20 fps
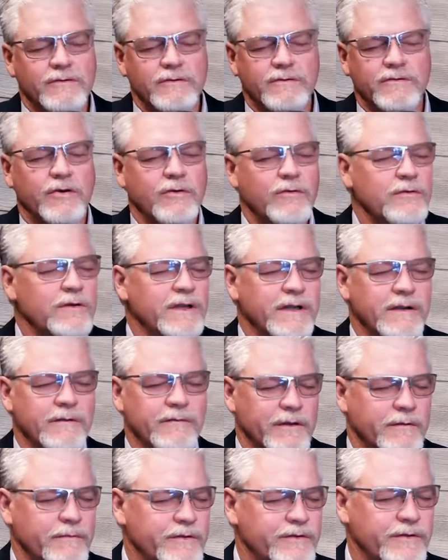totally
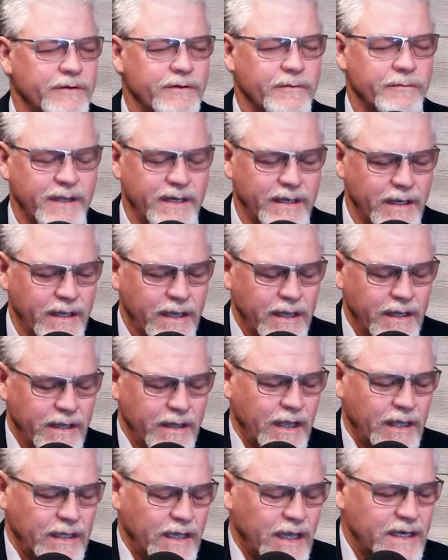agree with you, but
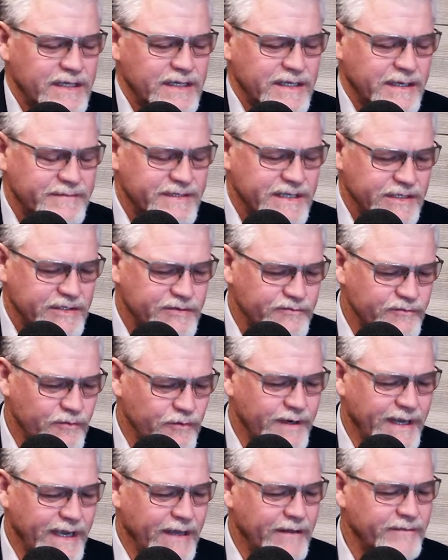a lot of times that's
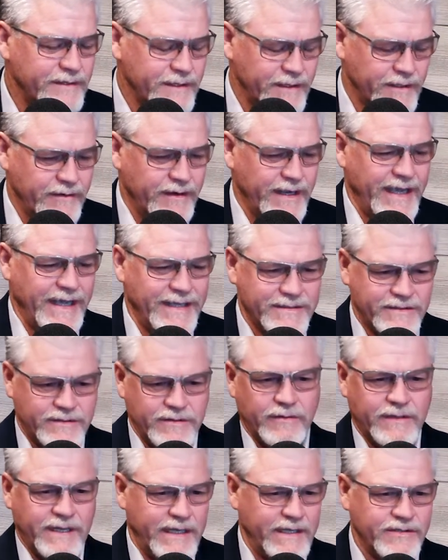thrown out there as
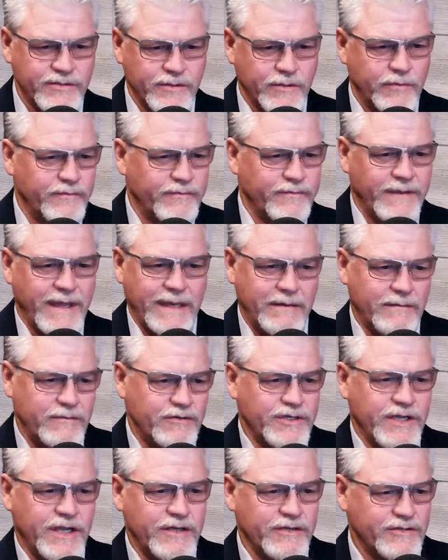okay, so that
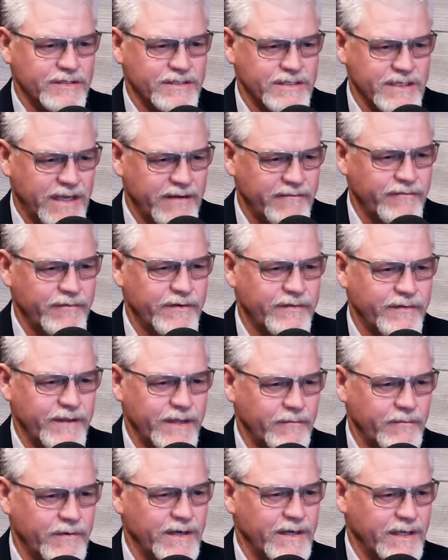changes
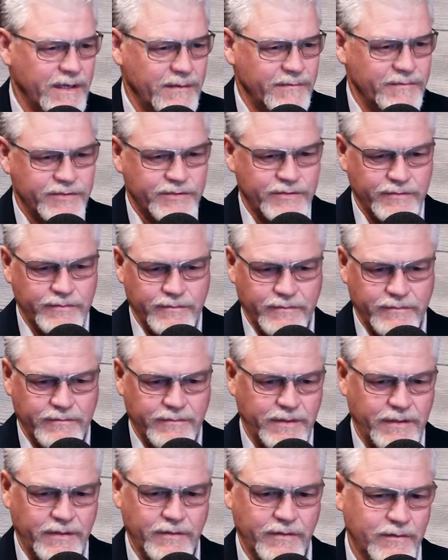everything when it comes to
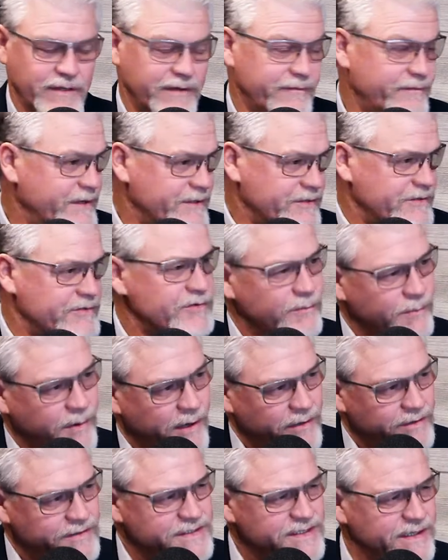convictions or
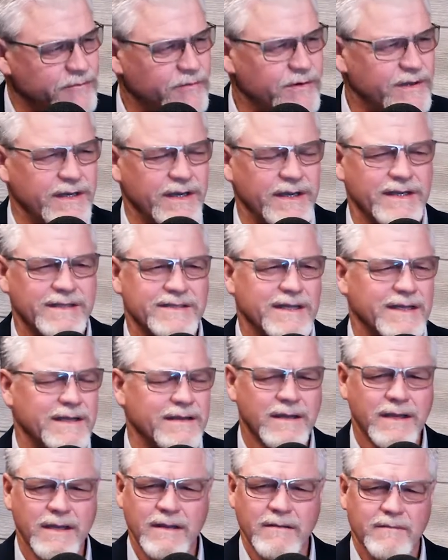policy and whatnot. It's like,
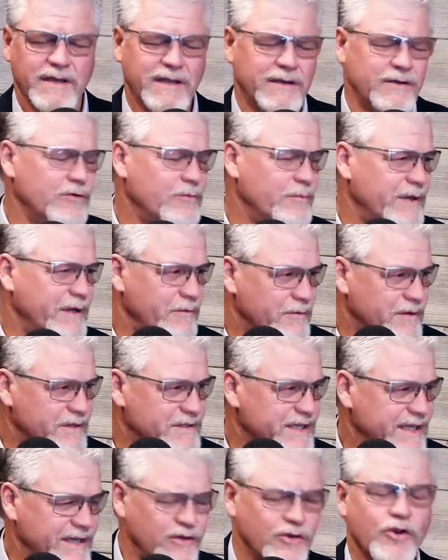man, nobody wants
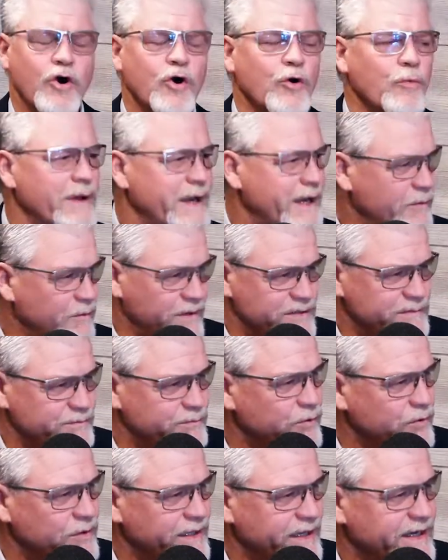that. Nobody wants
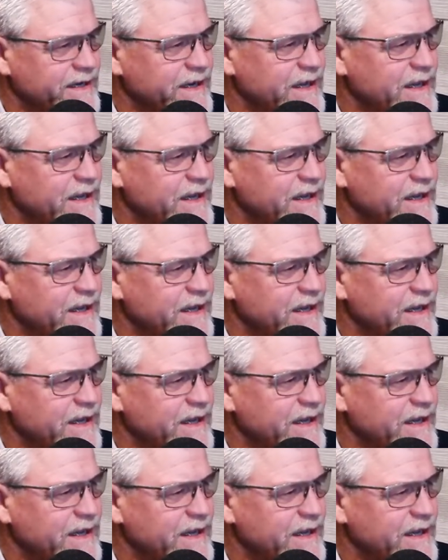bullying.